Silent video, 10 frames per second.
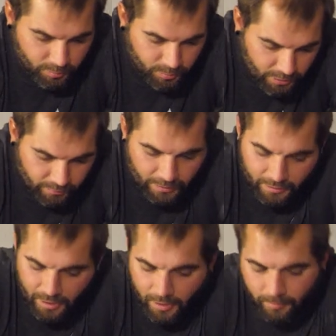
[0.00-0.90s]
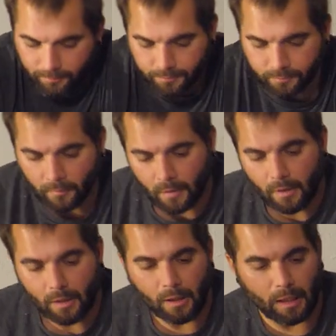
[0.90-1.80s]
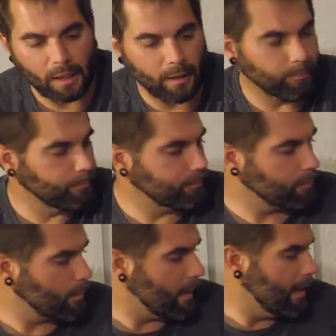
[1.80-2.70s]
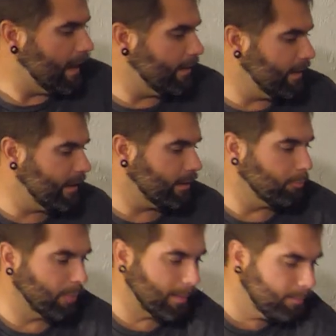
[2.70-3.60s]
somewhere right there. Um, and then my